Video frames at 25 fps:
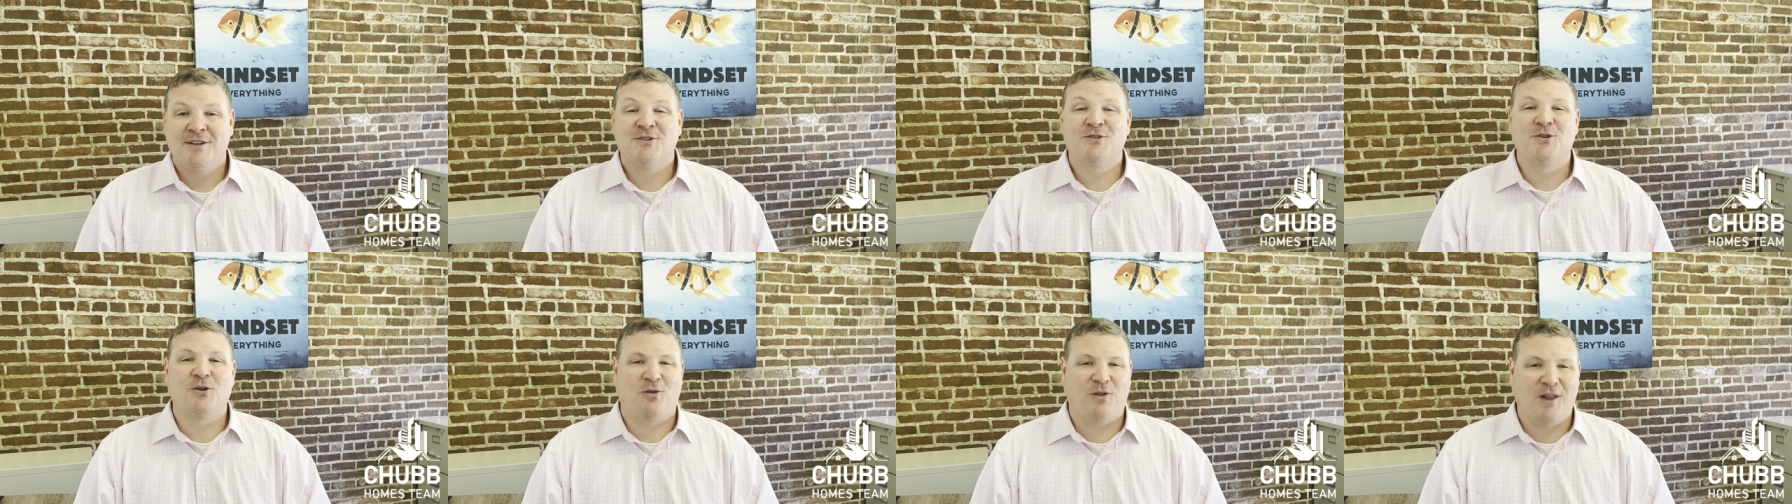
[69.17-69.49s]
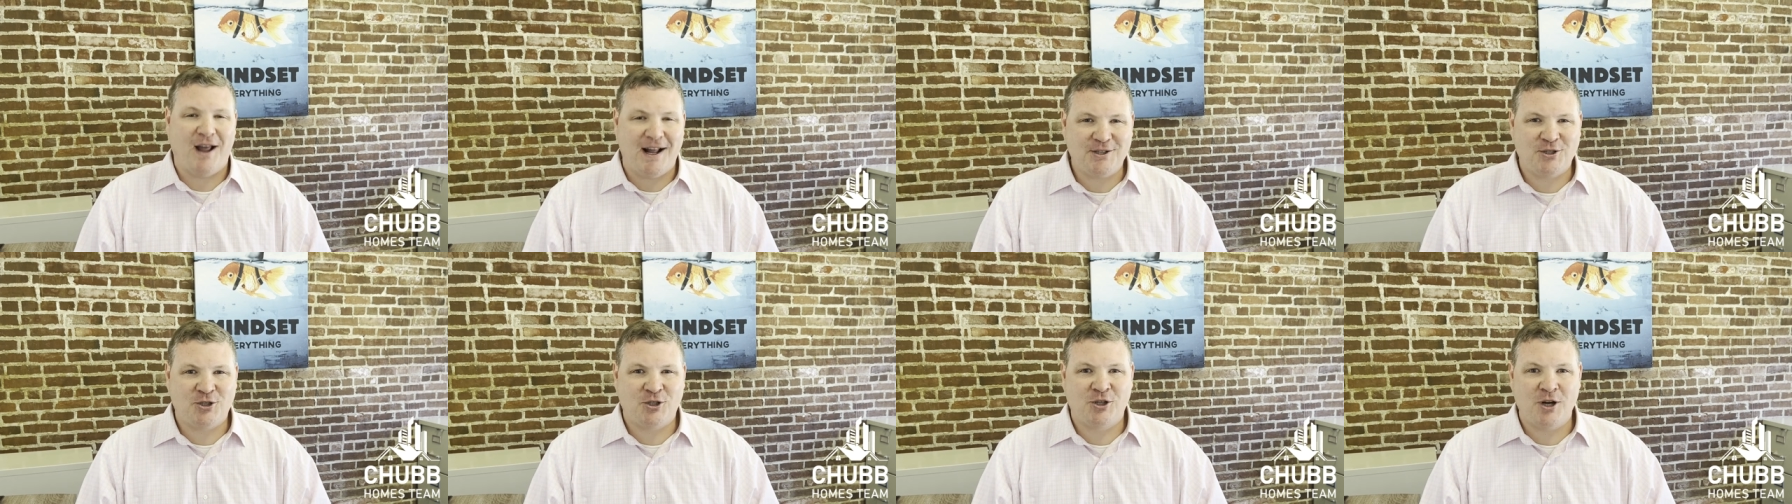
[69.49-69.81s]
So
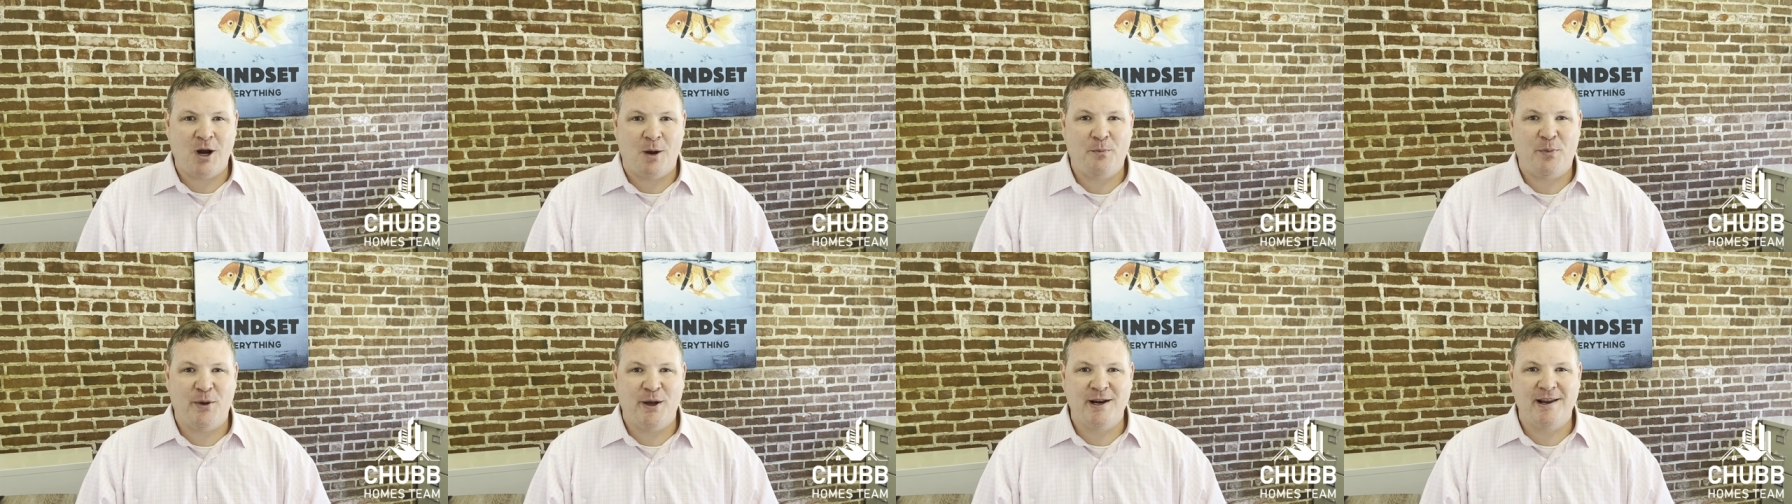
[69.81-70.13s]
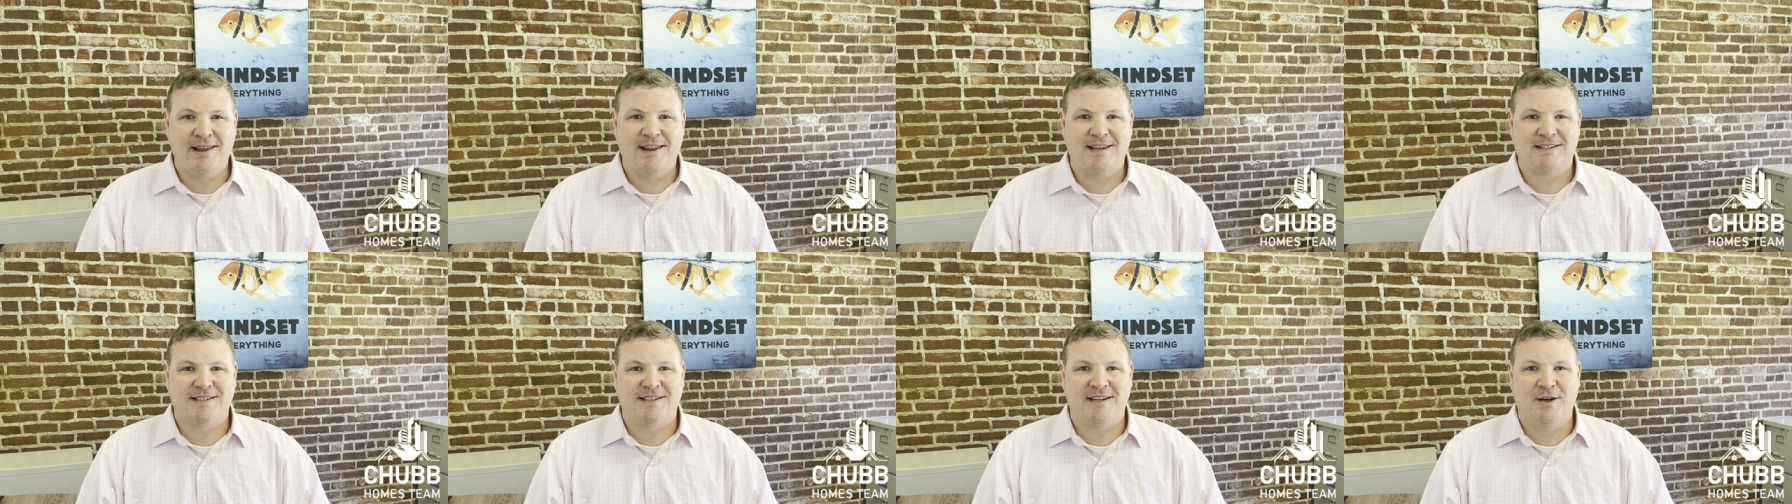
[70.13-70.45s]
let's jump
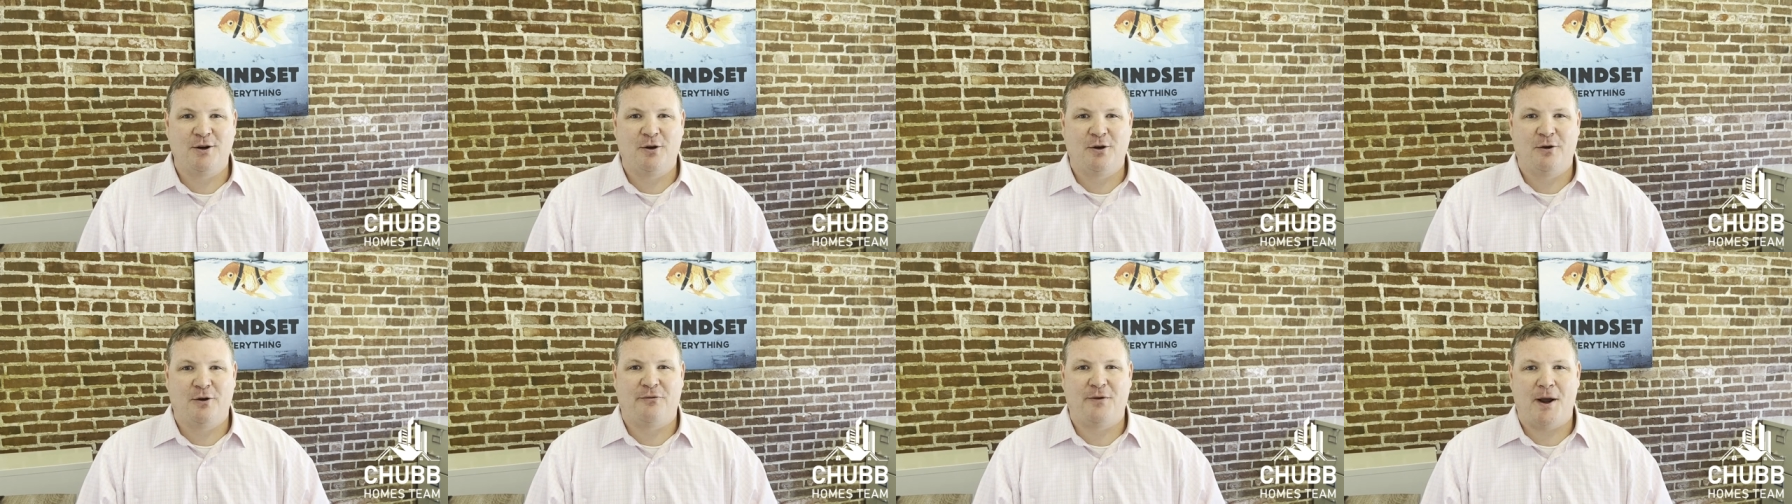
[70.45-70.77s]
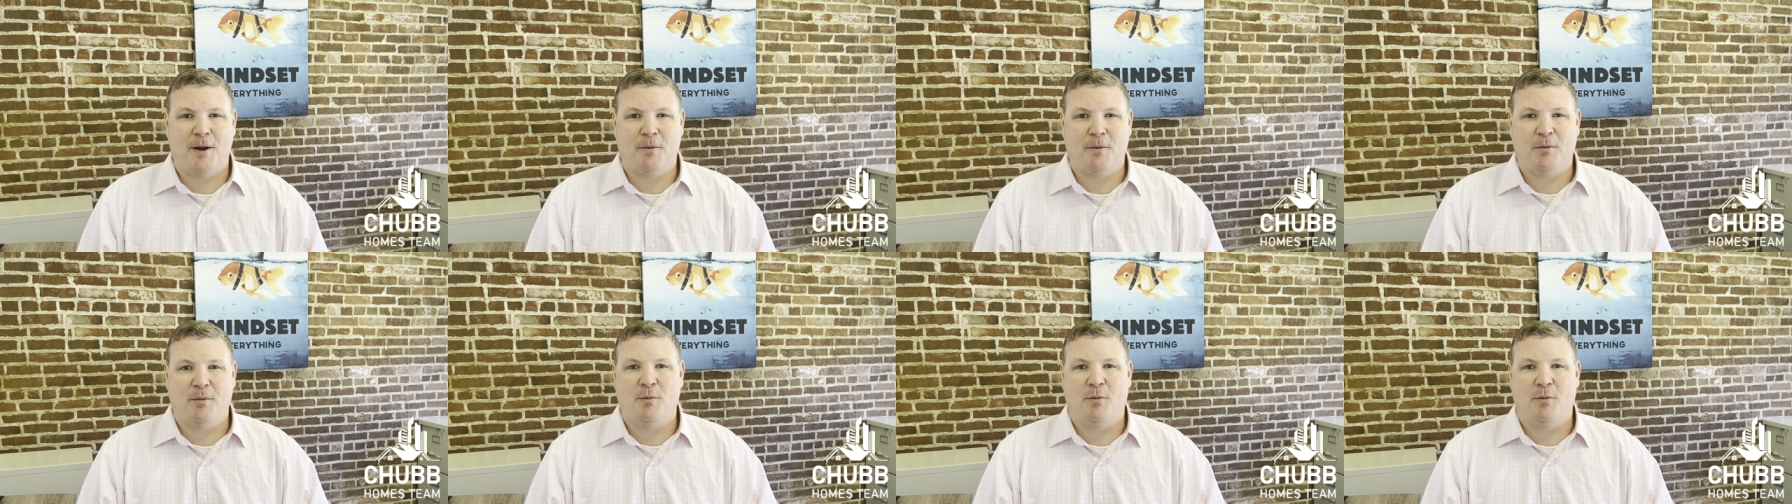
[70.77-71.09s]
into the single family